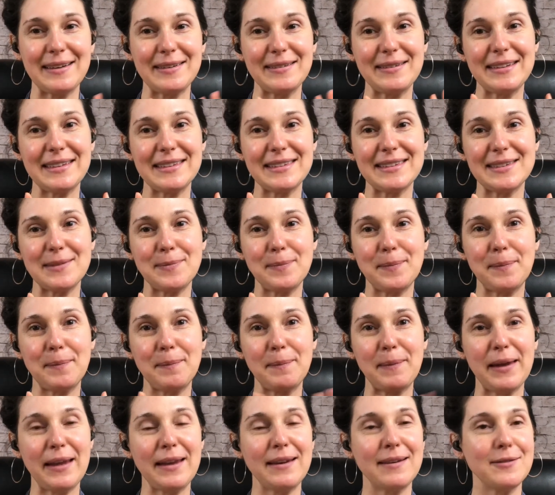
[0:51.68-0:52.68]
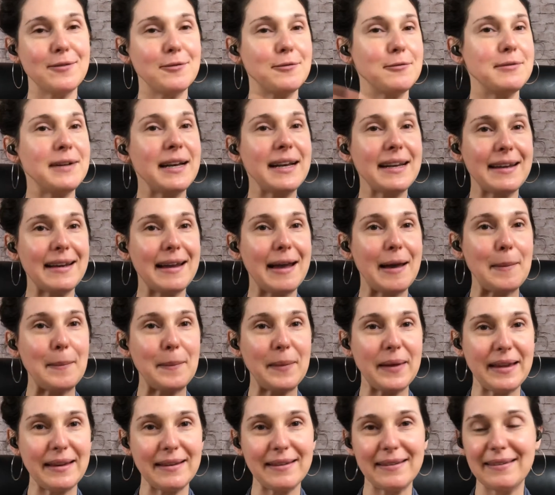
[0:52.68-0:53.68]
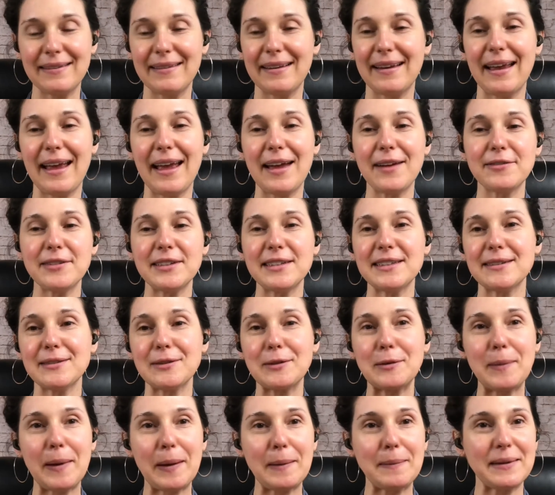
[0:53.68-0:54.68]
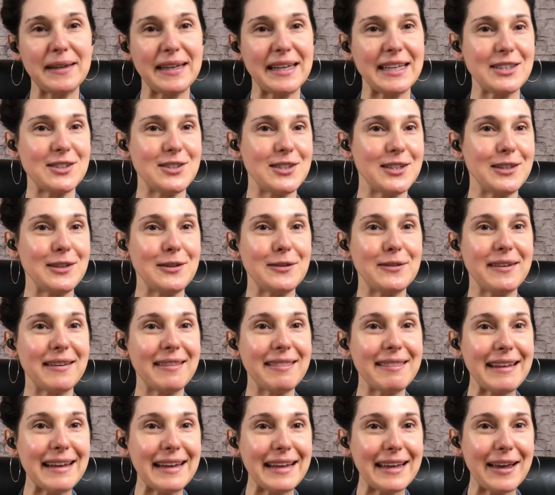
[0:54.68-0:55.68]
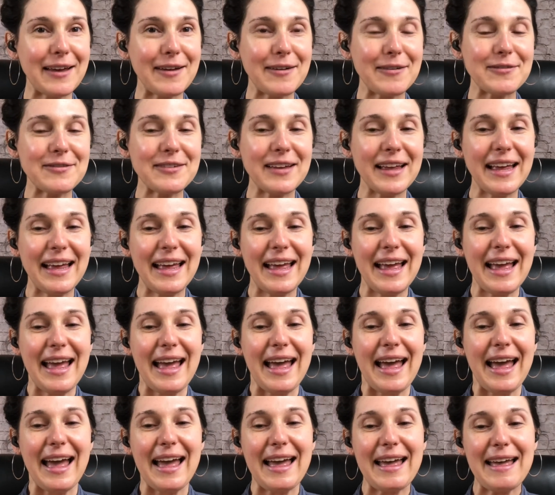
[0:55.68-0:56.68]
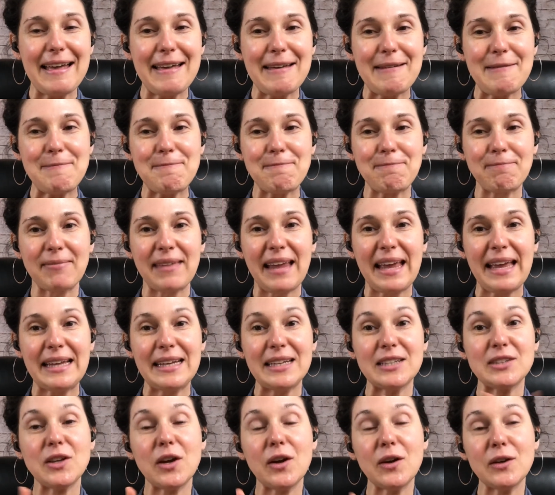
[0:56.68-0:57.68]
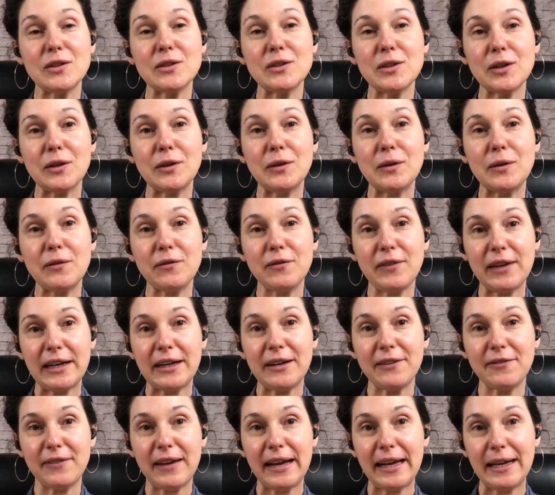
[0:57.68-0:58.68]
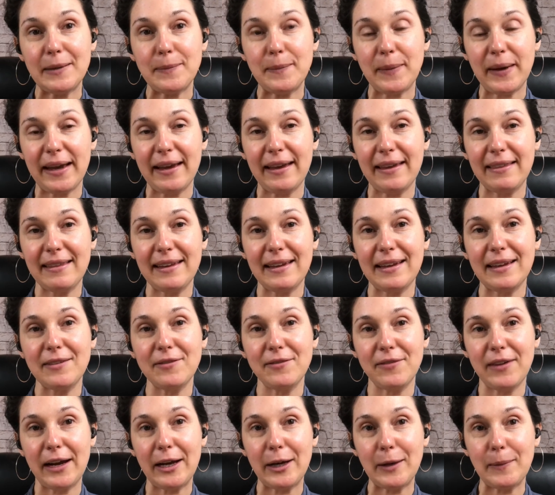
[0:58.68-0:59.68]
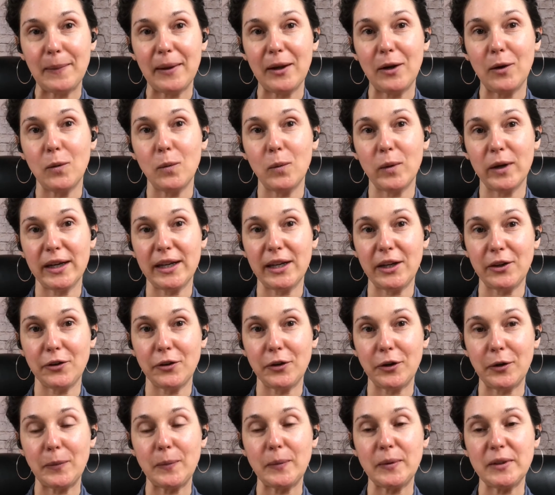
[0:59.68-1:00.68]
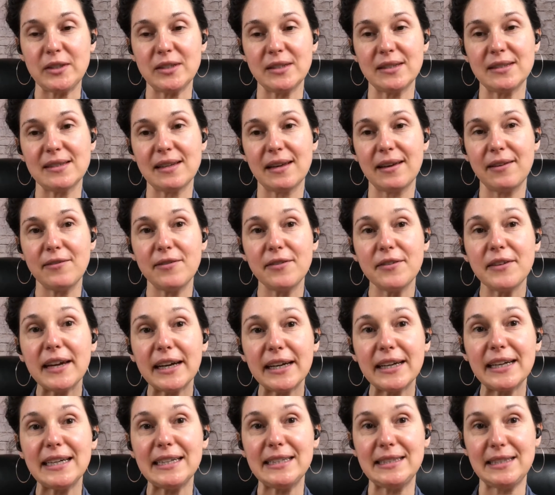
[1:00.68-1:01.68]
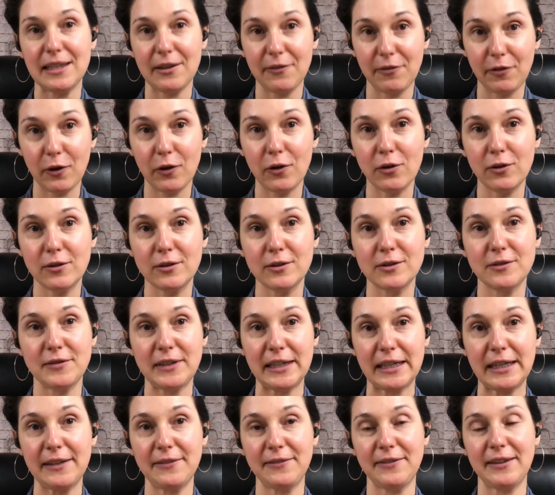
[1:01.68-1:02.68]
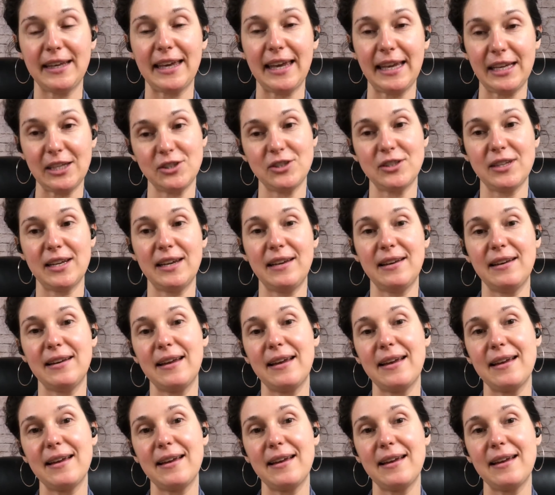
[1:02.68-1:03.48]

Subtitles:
It's been written up in every single publication you can think of, and it's also verified by the Environmental Working Group, which is a very difficult verification